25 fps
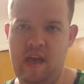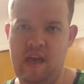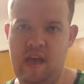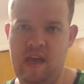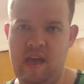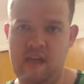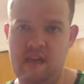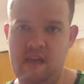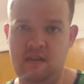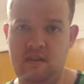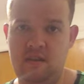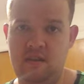
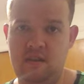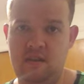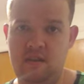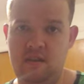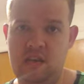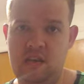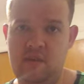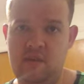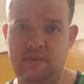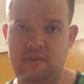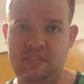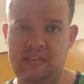And
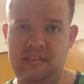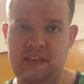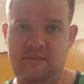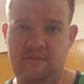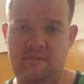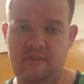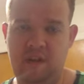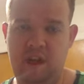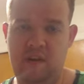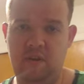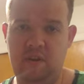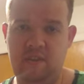it would take
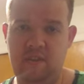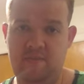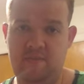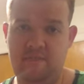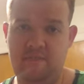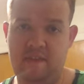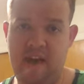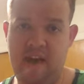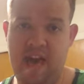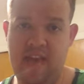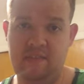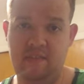forever to
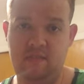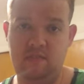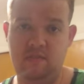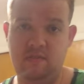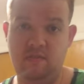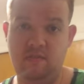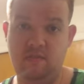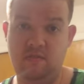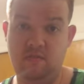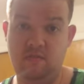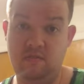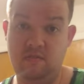
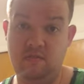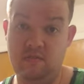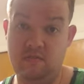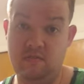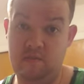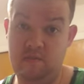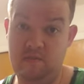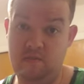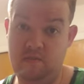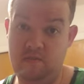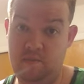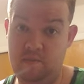find
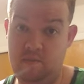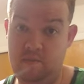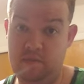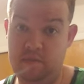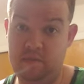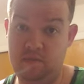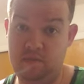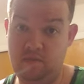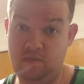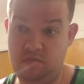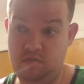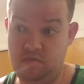the the
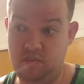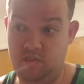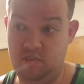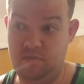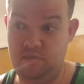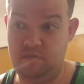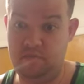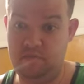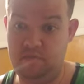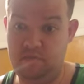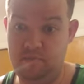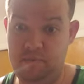the,
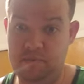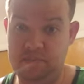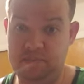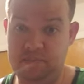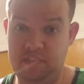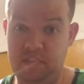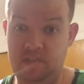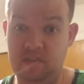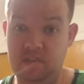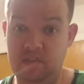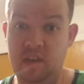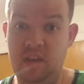the
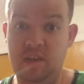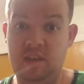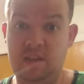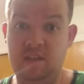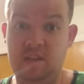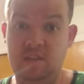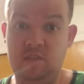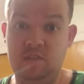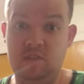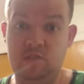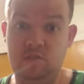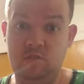missing
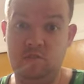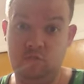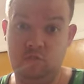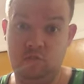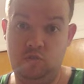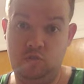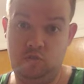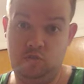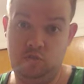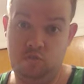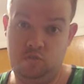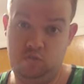
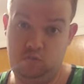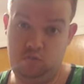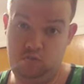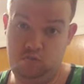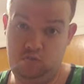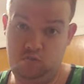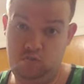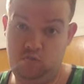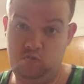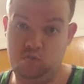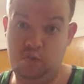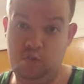
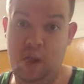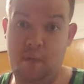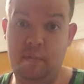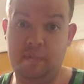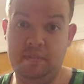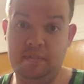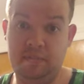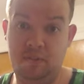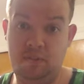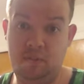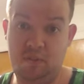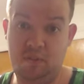
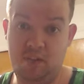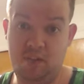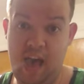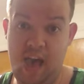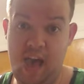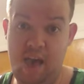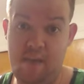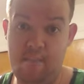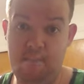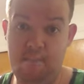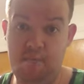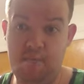Triwizard
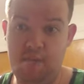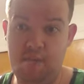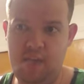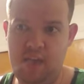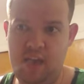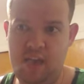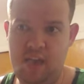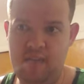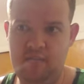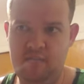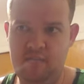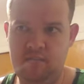Cup,
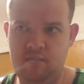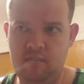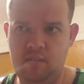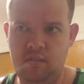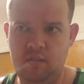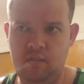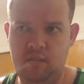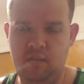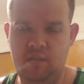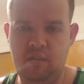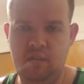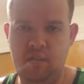and
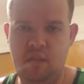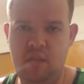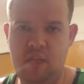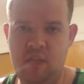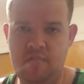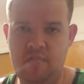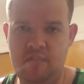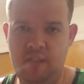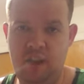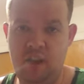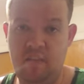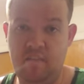
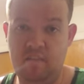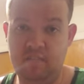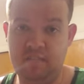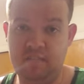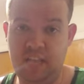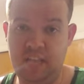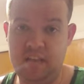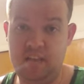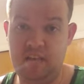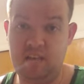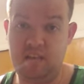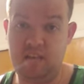and then all of a
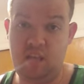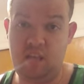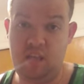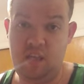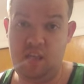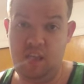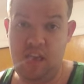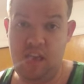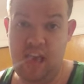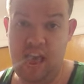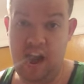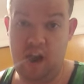sudden
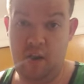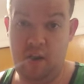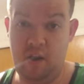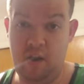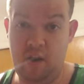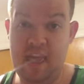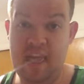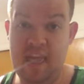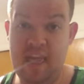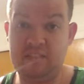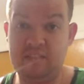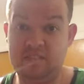
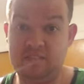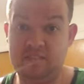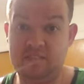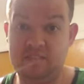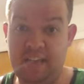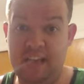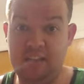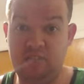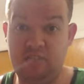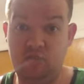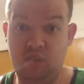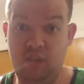Harry and
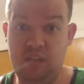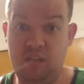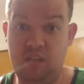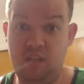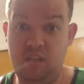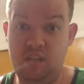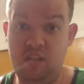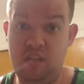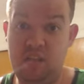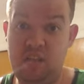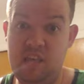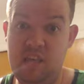Cedric
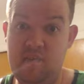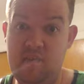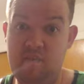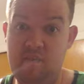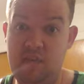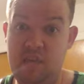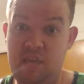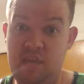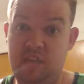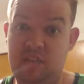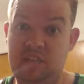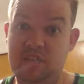
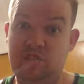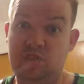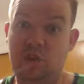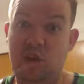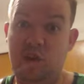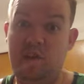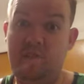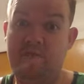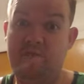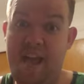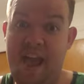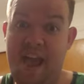immediately
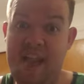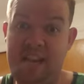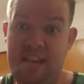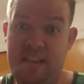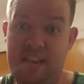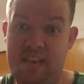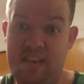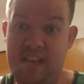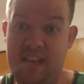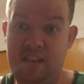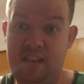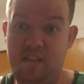start
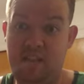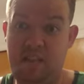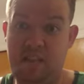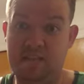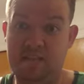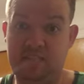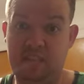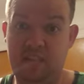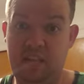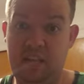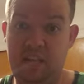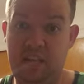finding it
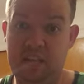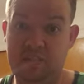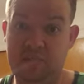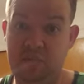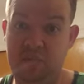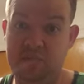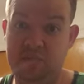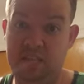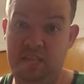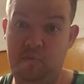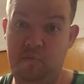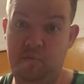as, as
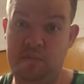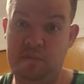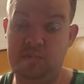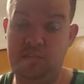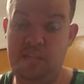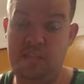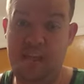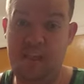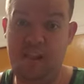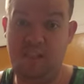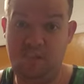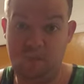soon as they reach
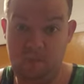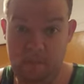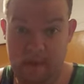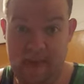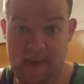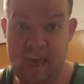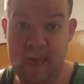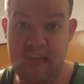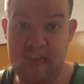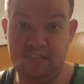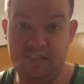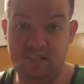the end of the
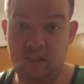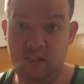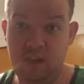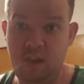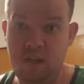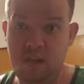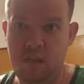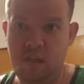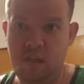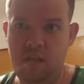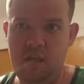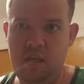maze,
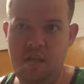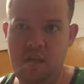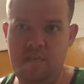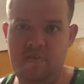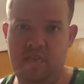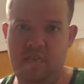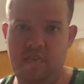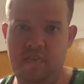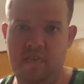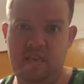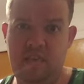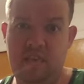
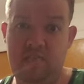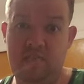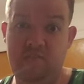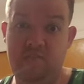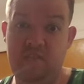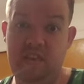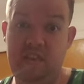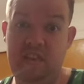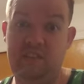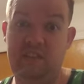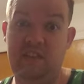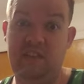and then they,
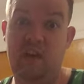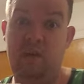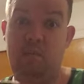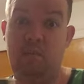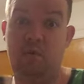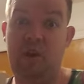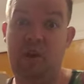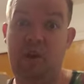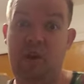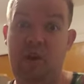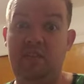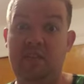they get
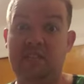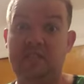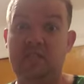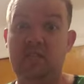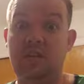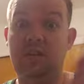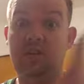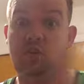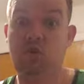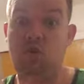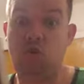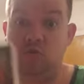teleported into this
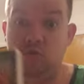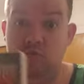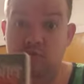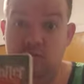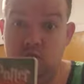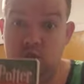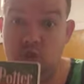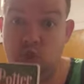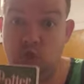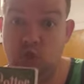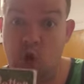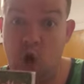
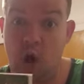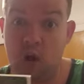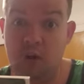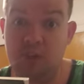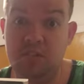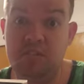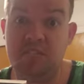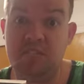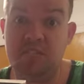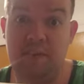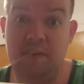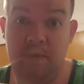
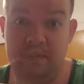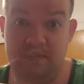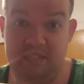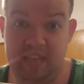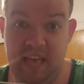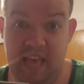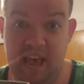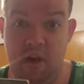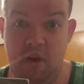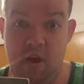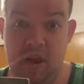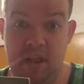dark
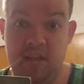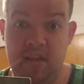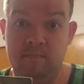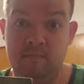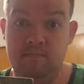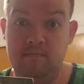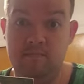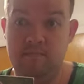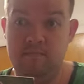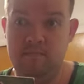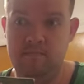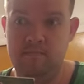cemetery.
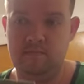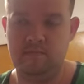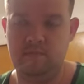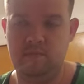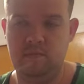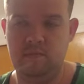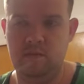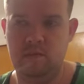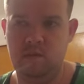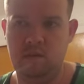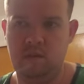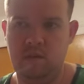
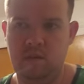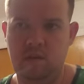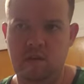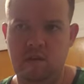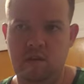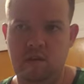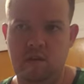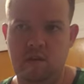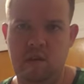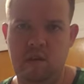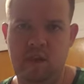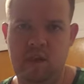
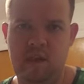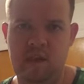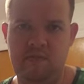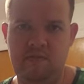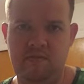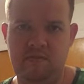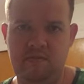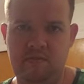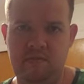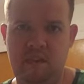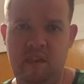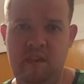
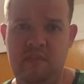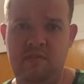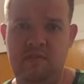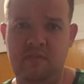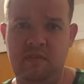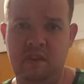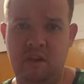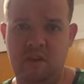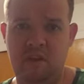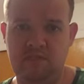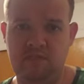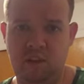And
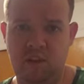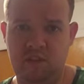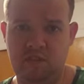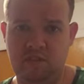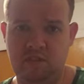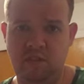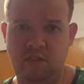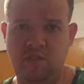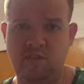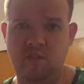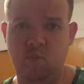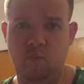and there's
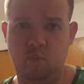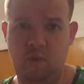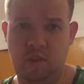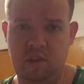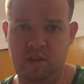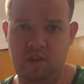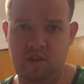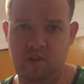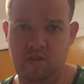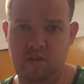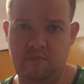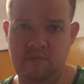also the
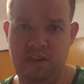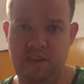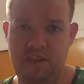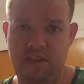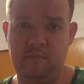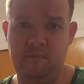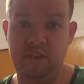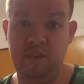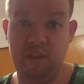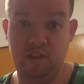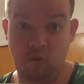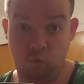Riddle
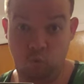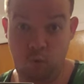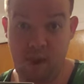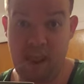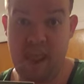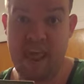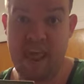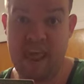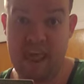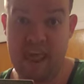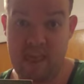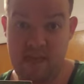family
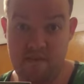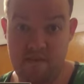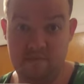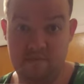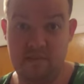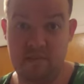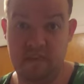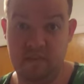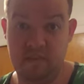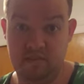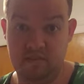grave.